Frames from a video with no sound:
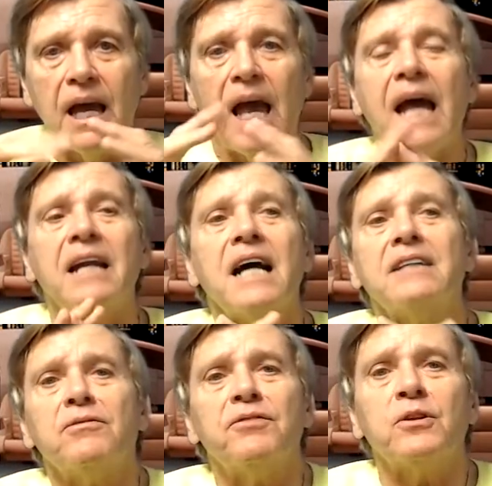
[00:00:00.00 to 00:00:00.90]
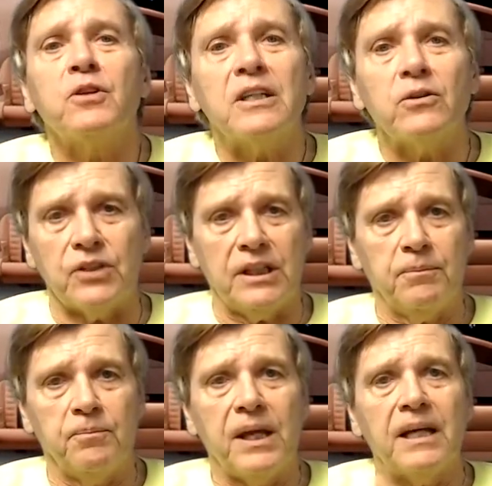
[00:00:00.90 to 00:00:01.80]
and not to feel guilty.
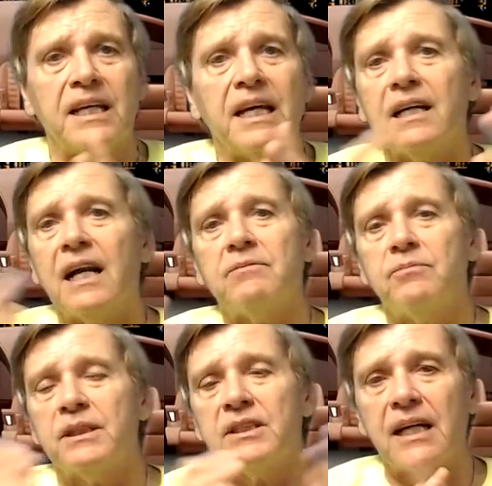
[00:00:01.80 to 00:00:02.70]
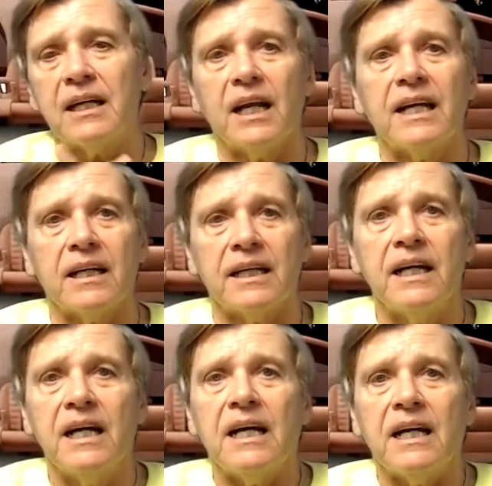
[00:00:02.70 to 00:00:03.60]
And again, I've been saying lately
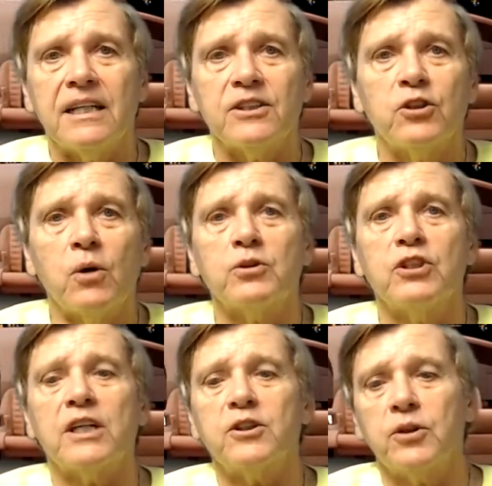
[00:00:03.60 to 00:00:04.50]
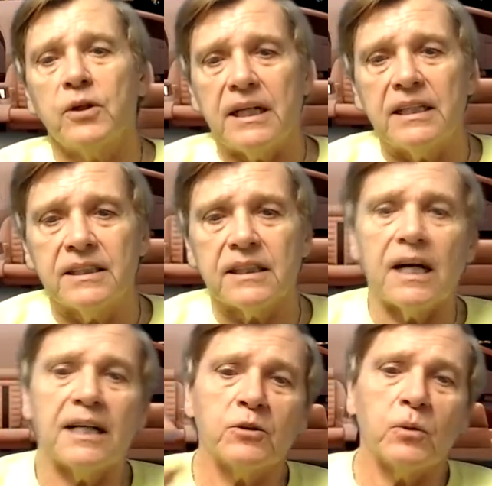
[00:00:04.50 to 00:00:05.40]
is don't judge your
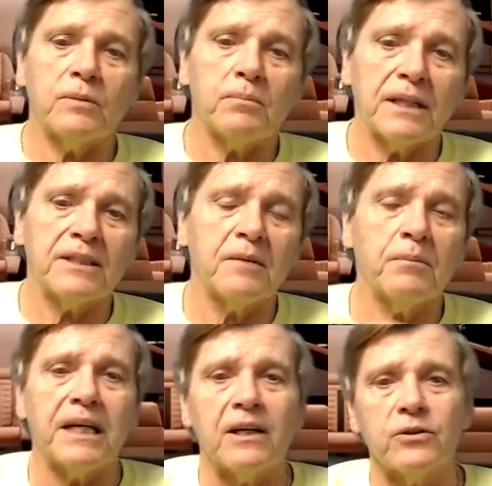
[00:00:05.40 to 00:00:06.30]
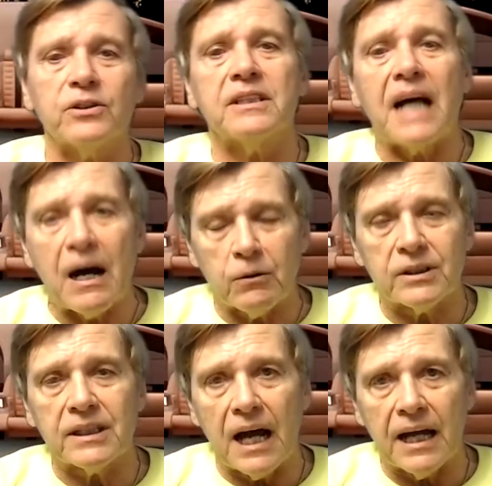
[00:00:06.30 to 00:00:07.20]
insides by somebody else's
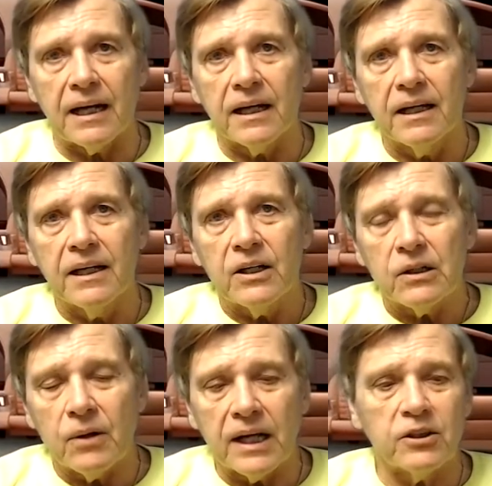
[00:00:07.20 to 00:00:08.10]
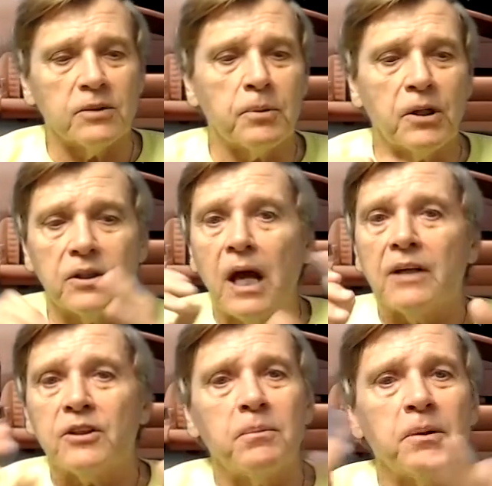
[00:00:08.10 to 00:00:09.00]
outside, right? Just because
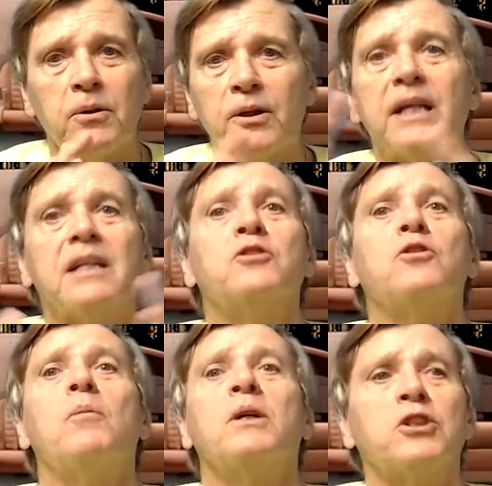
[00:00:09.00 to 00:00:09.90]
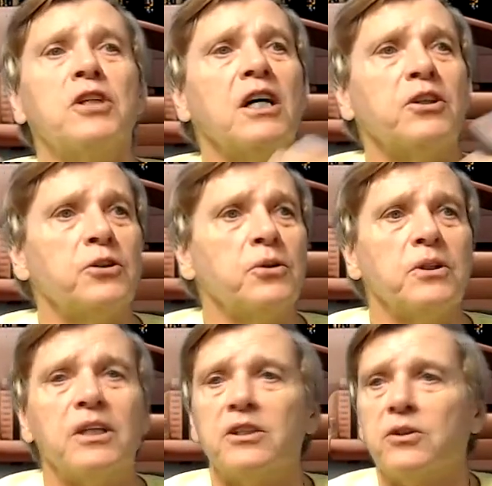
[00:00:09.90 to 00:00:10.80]
some people are getting so much done, they're doing
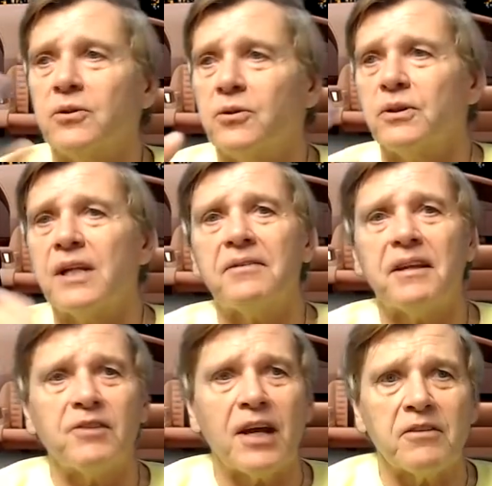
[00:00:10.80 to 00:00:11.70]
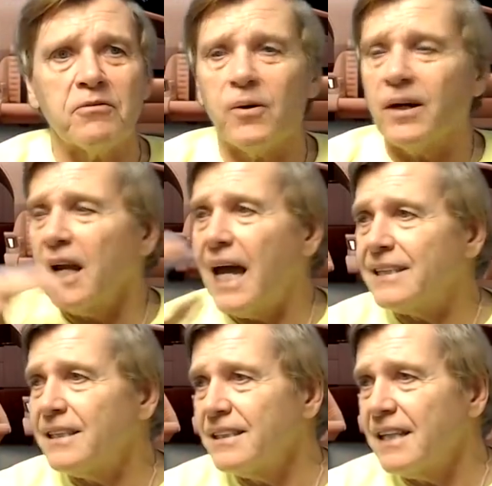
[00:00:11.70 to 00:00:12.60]
this, they're doing that, they've taken 4
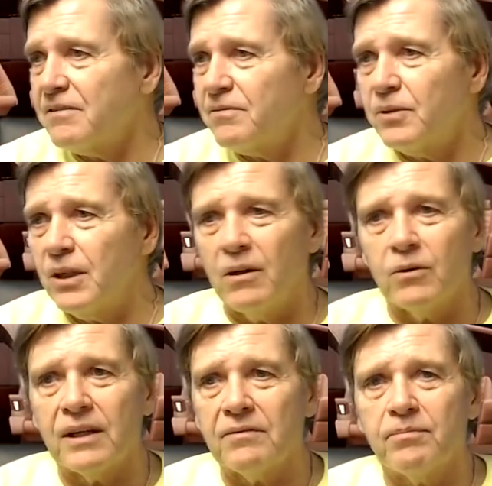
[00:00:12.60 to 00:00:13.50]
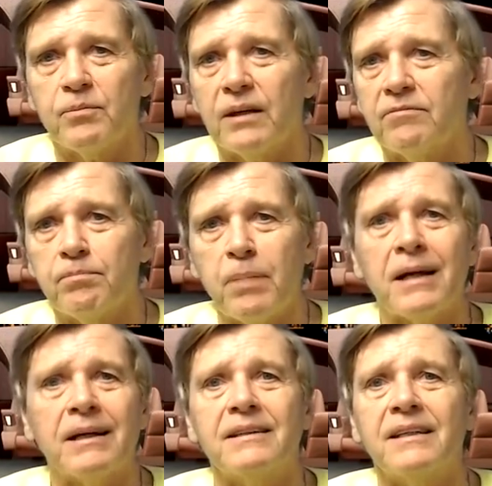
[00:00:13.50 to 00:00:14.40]
classes, they've
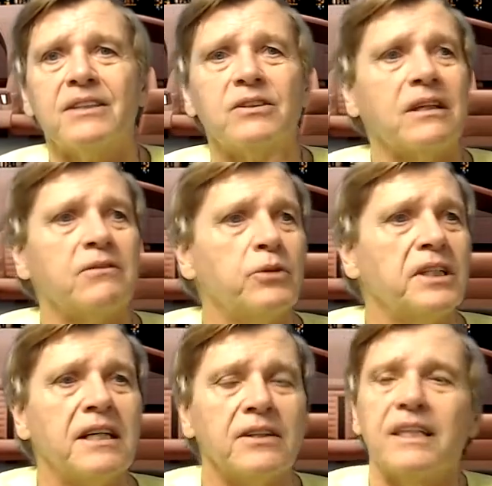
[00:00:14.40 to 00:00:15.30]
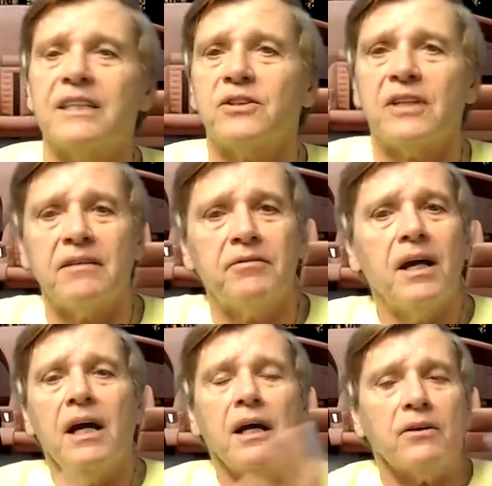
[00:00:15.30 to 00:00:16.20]
painted this, they've redone this, they've
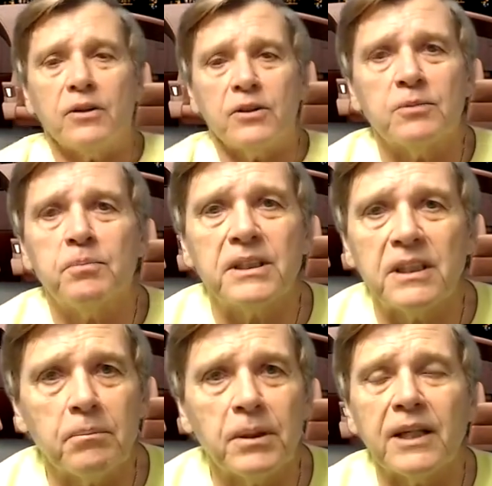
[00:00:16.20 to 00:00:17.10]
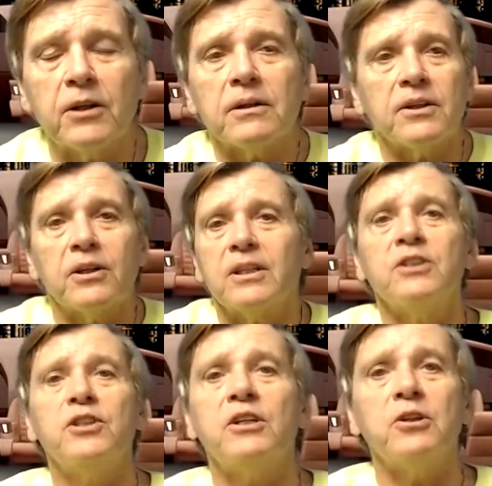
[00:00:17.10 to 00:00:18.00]
they're just busy, but they're
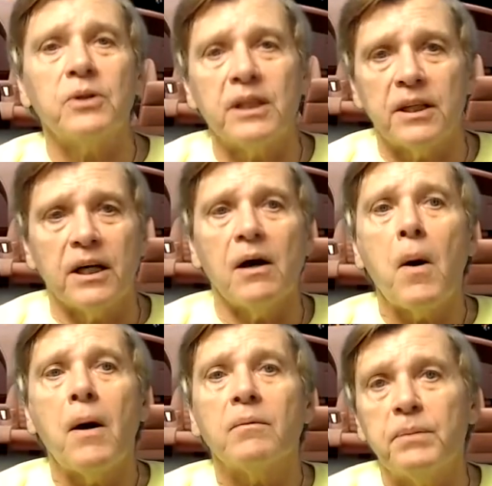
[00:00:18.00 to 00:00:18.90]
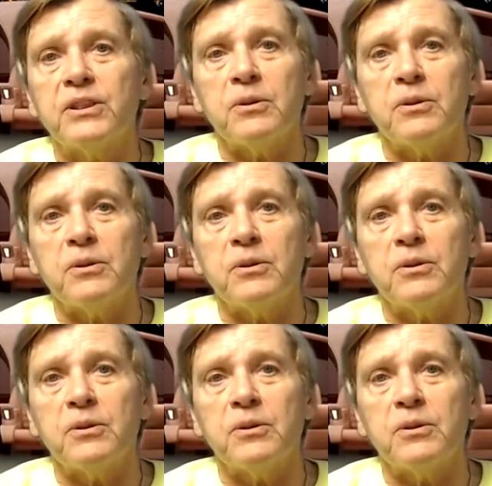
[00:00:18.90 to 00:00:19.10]
continuing the busy,